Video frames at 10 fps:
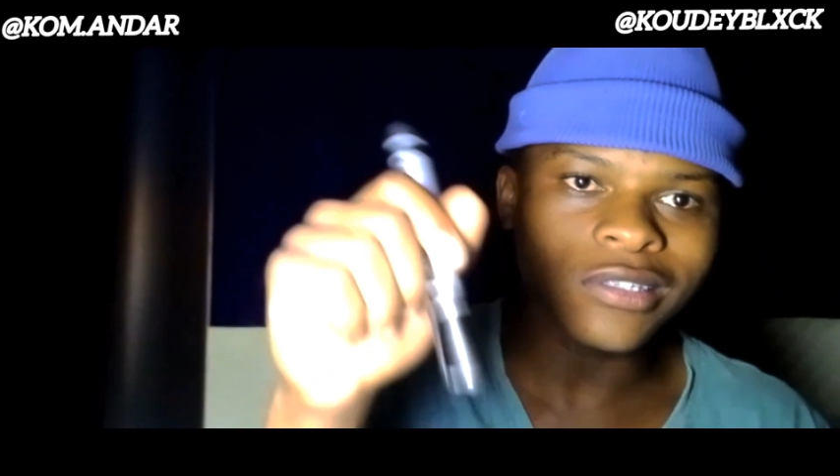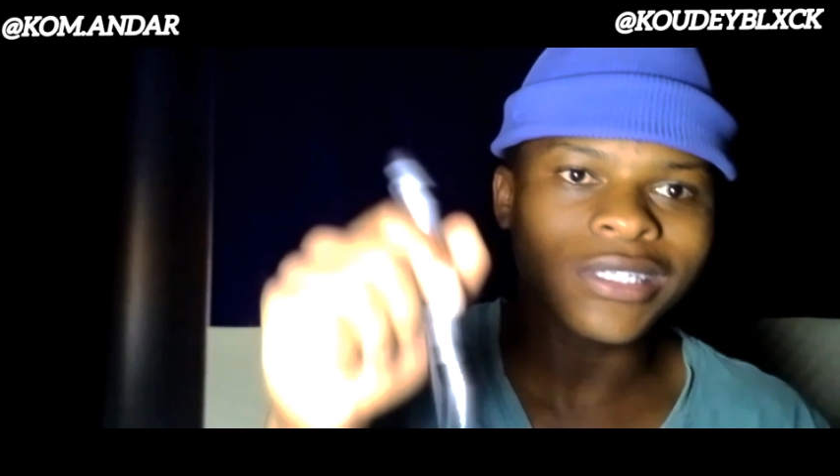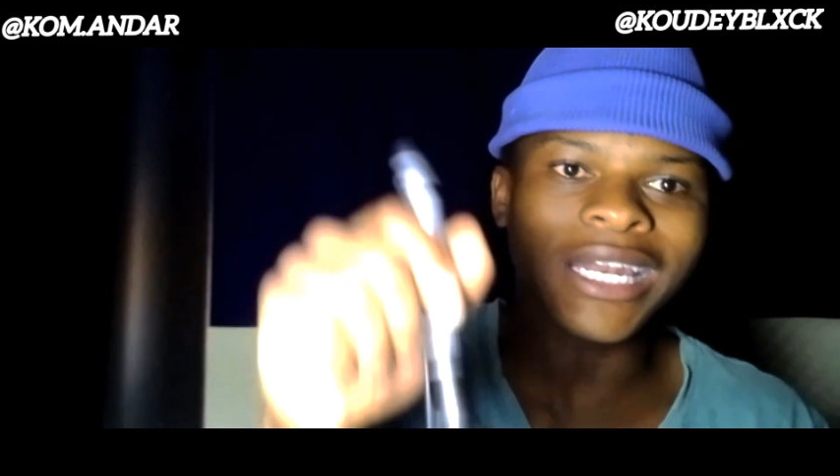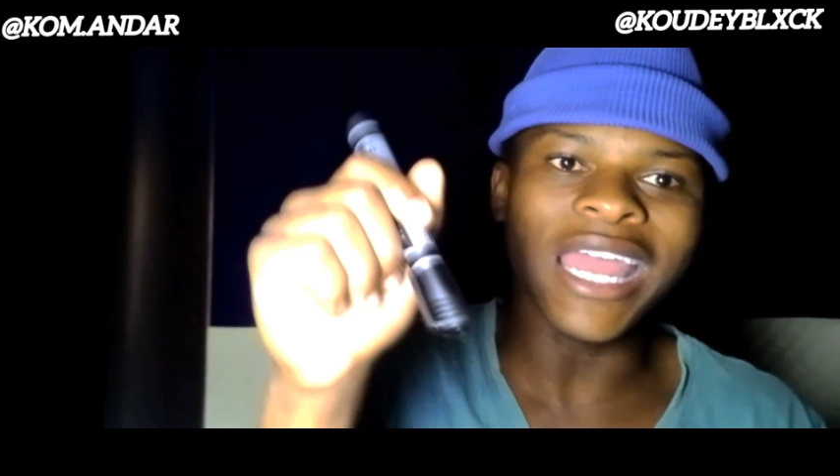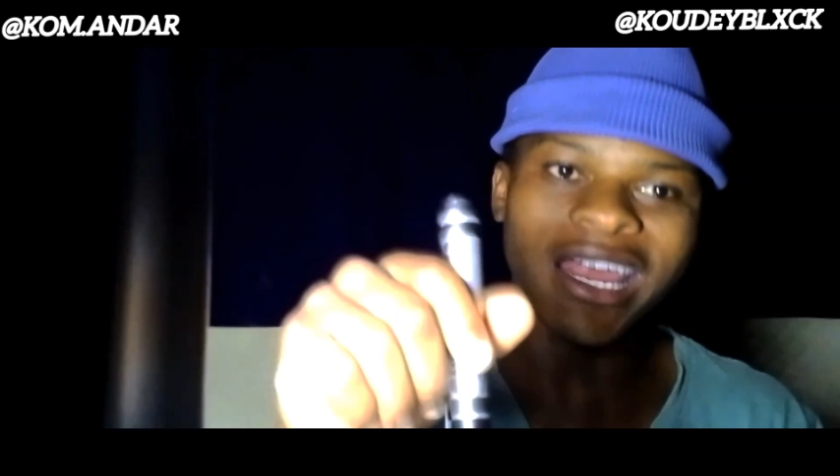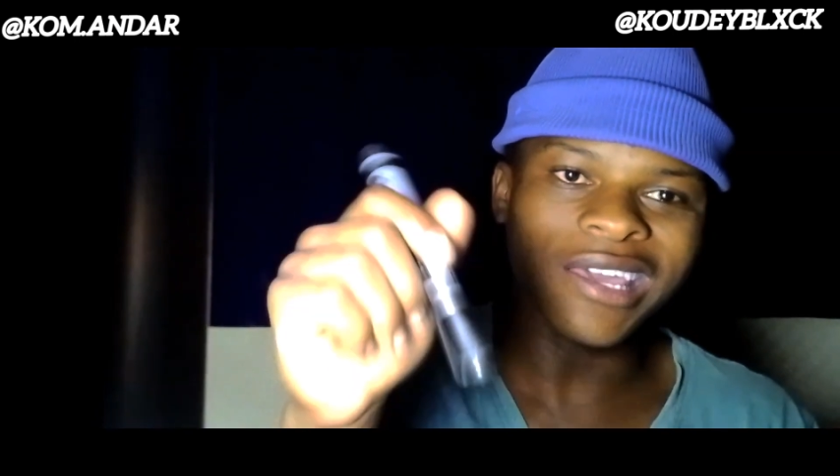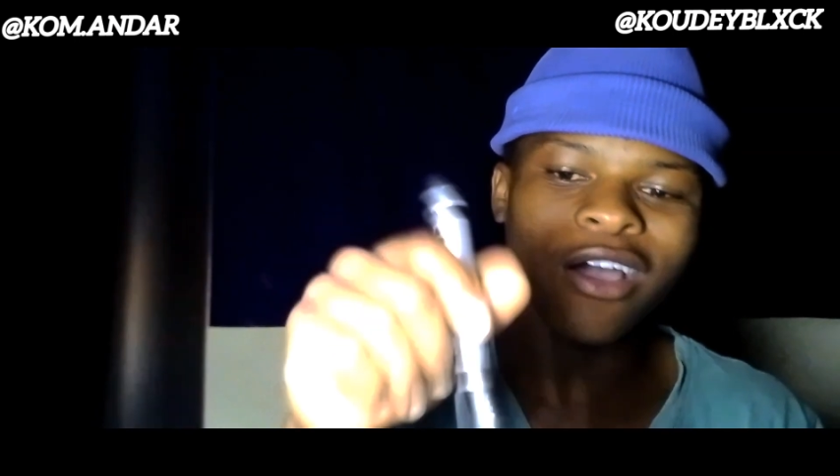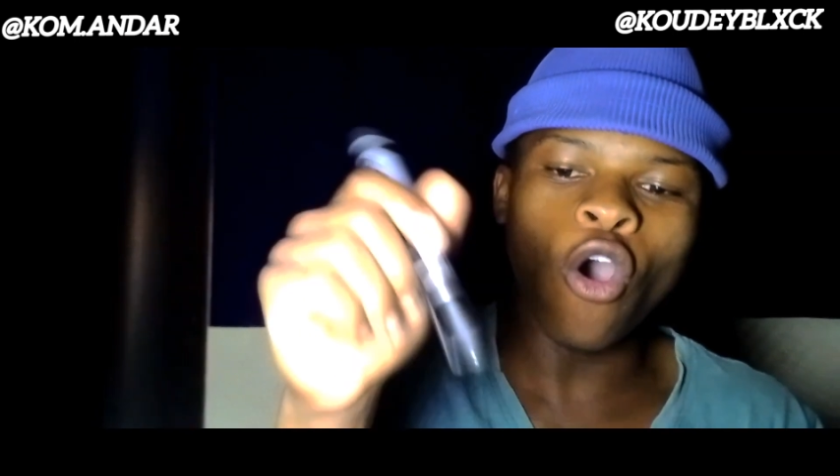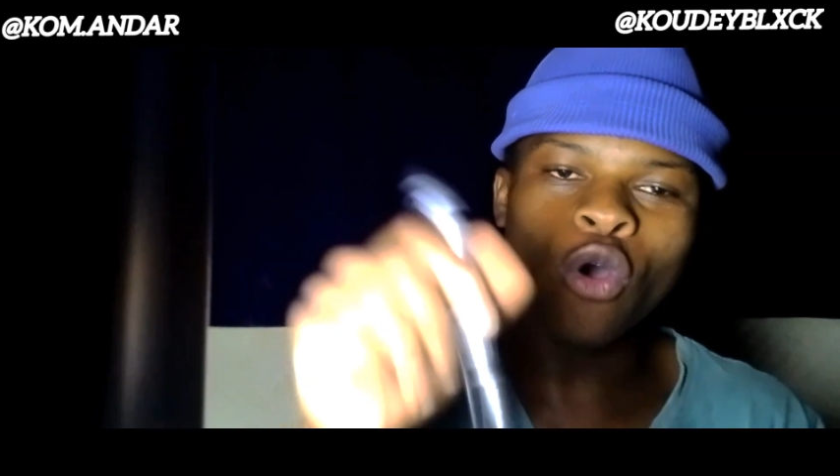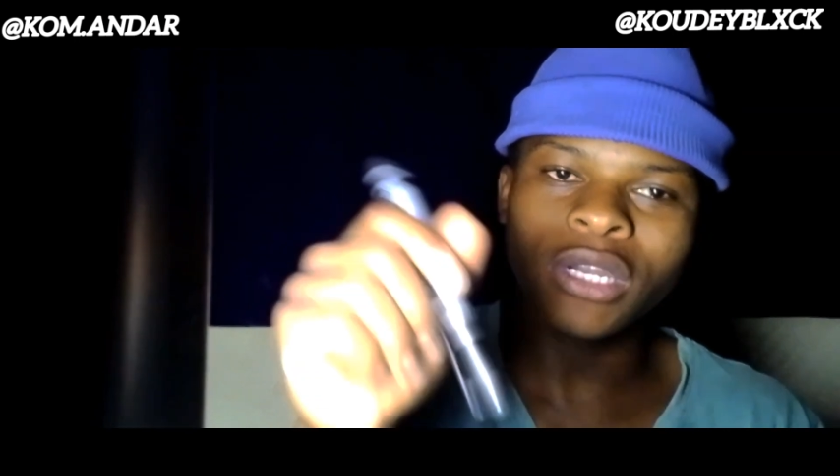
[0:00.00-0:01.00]
learning
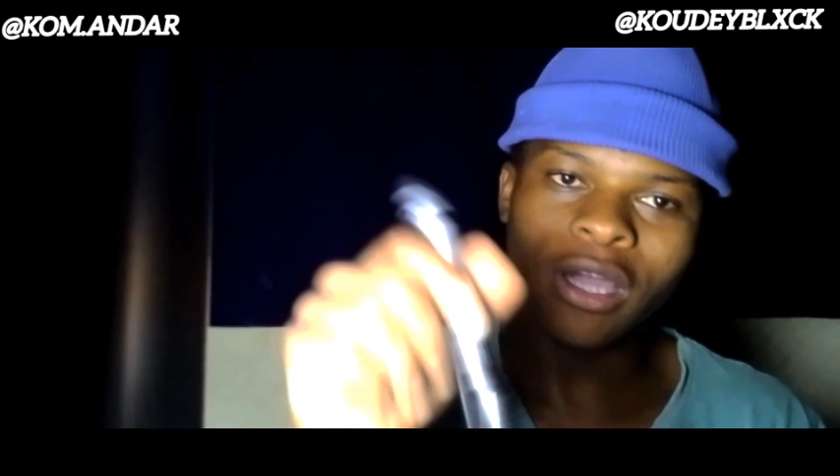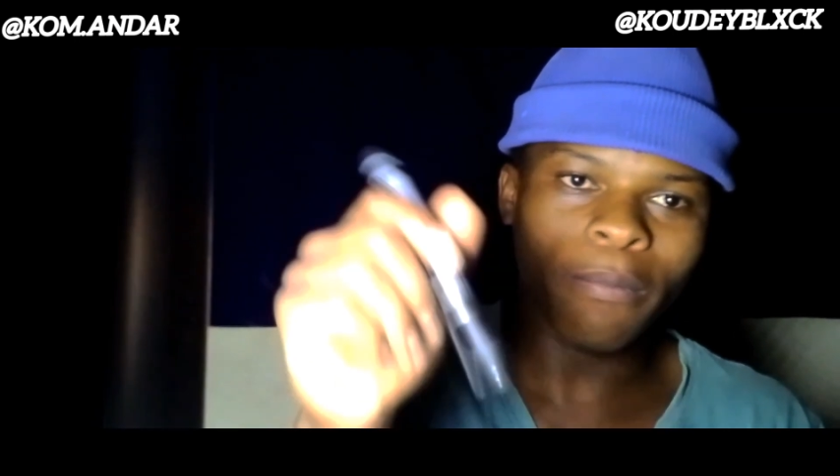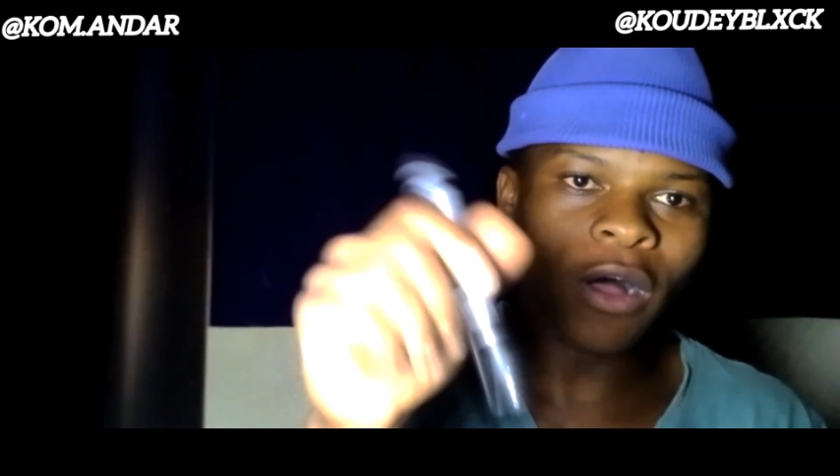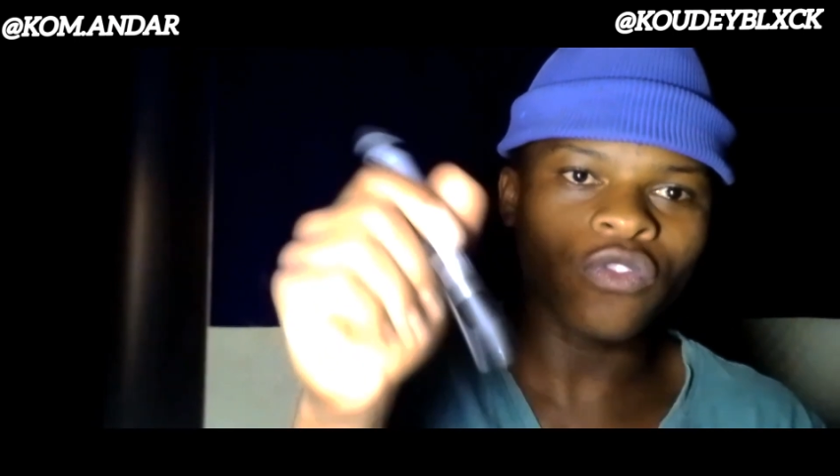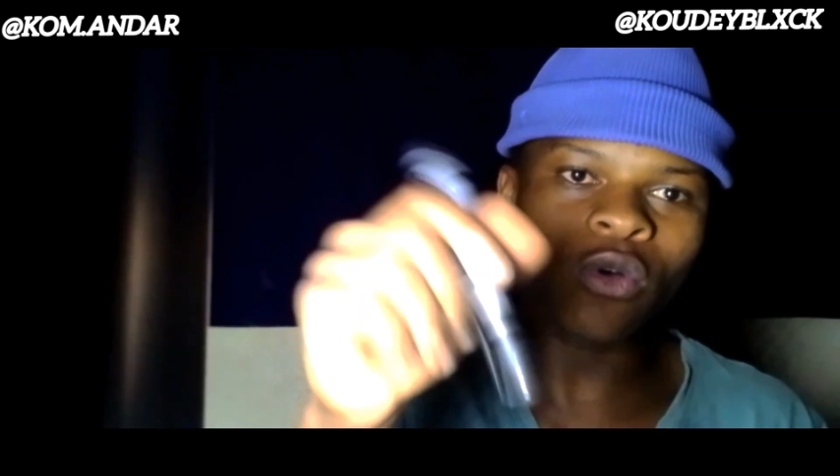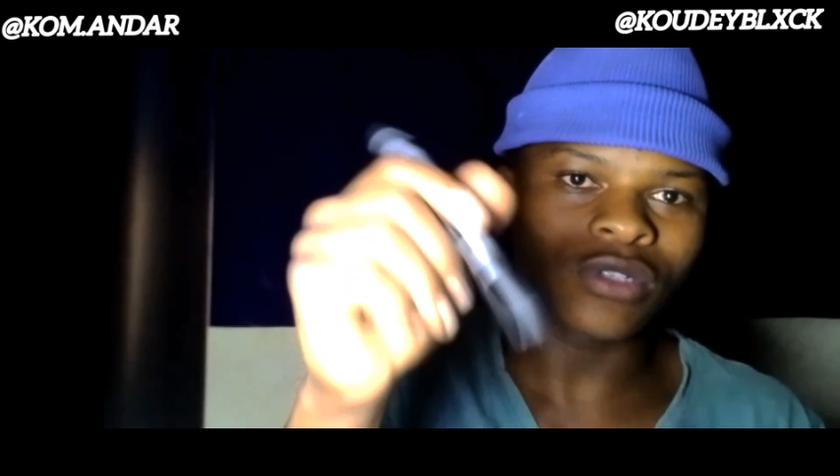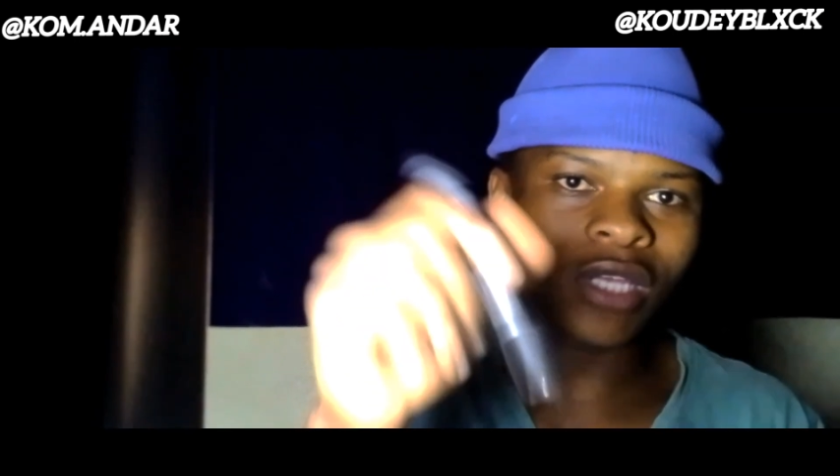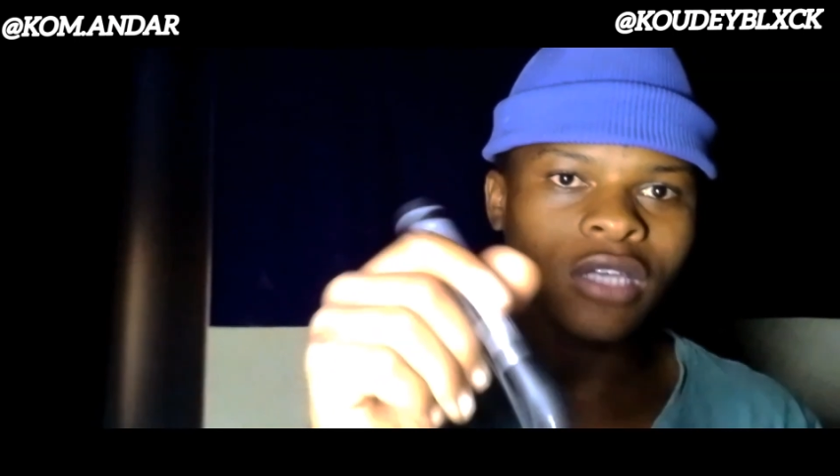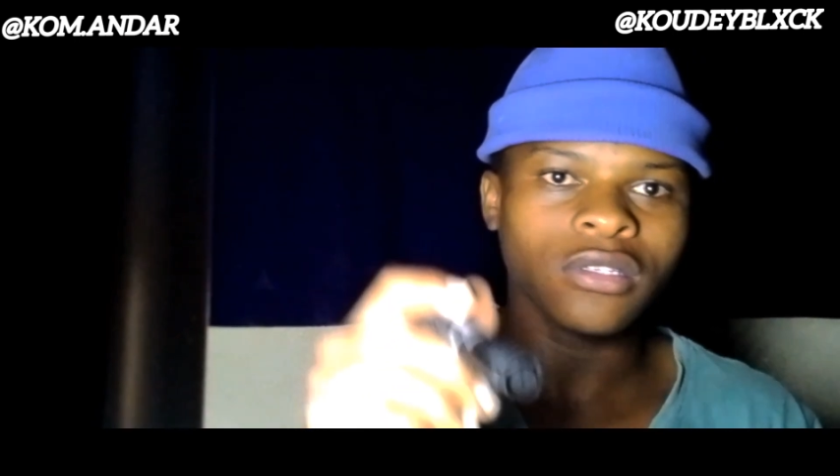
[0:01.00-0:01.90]
only about those things,